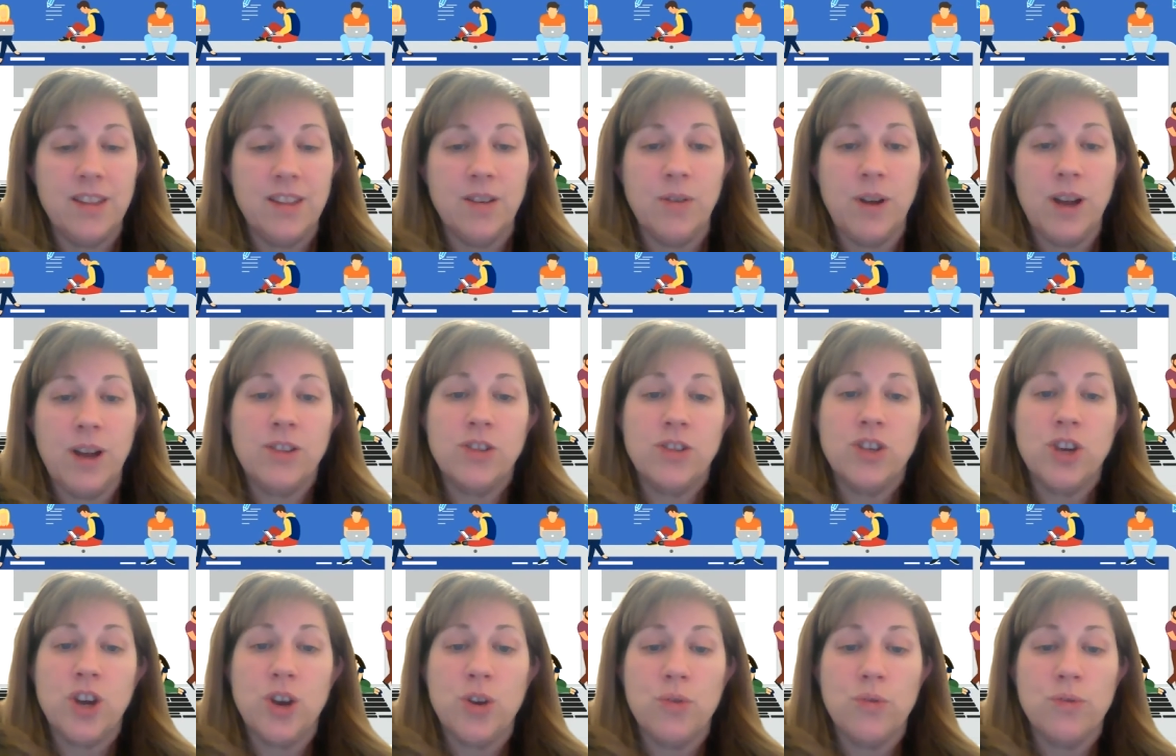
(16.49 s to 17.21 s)
So I
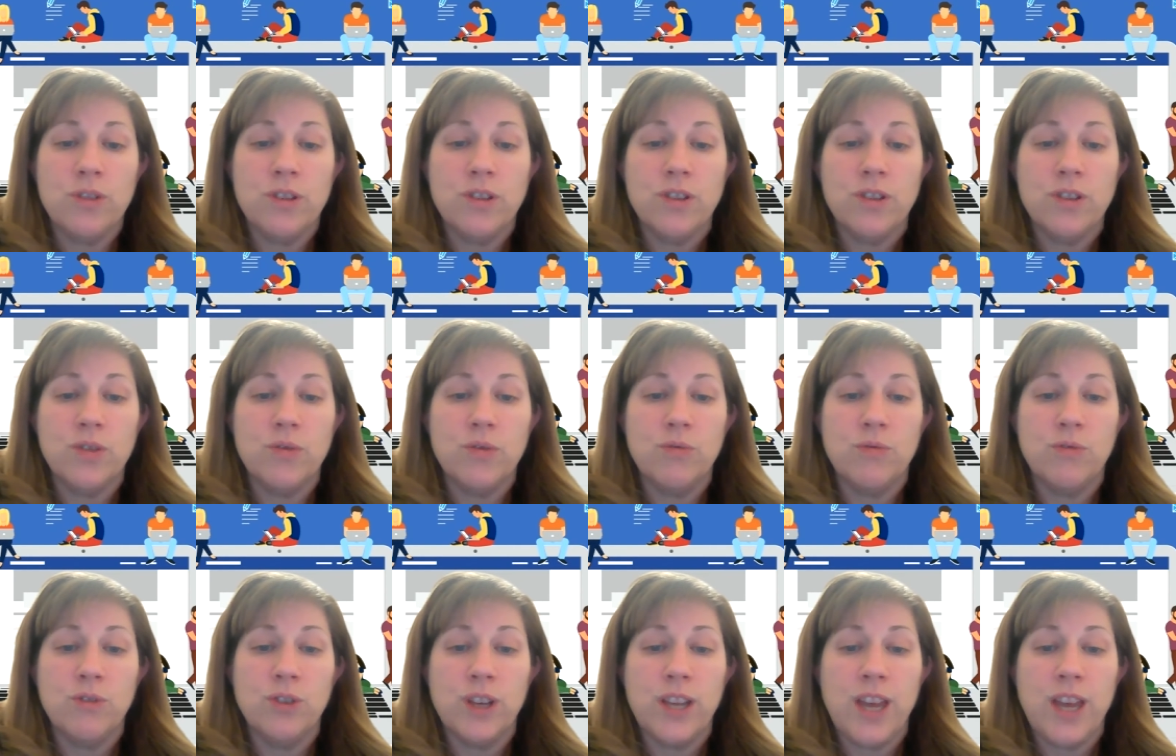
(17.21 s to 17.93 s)
chose to
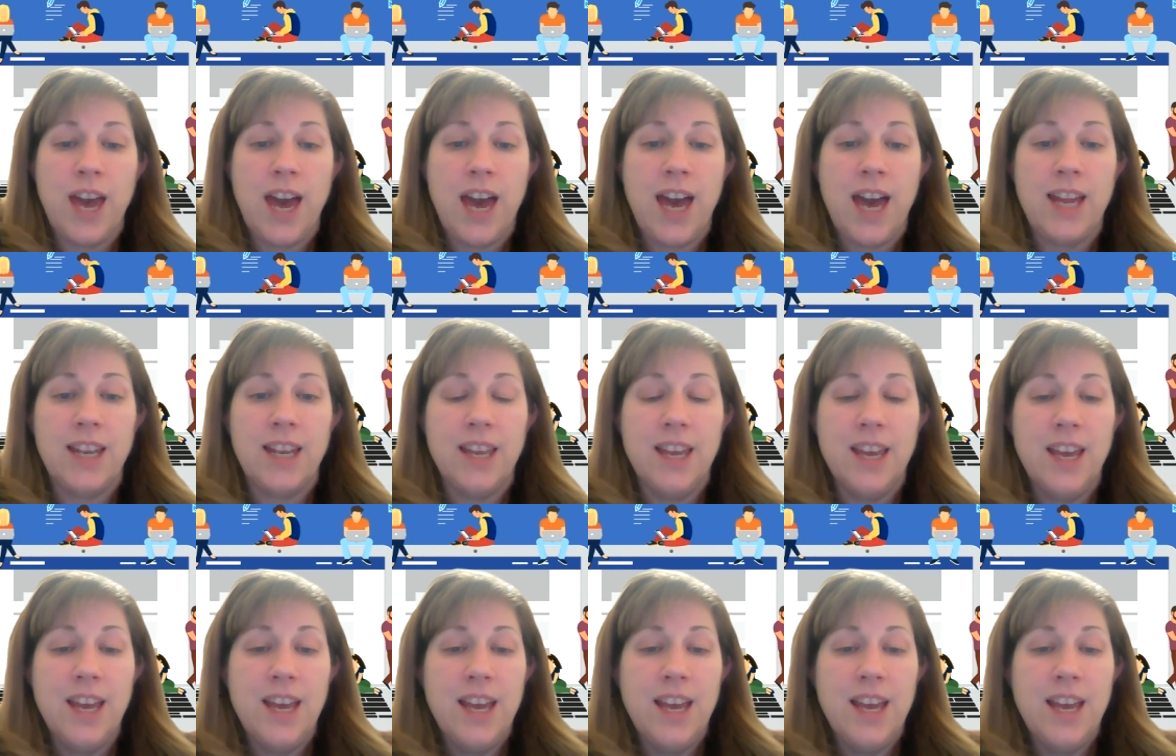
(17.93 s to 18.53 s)
look at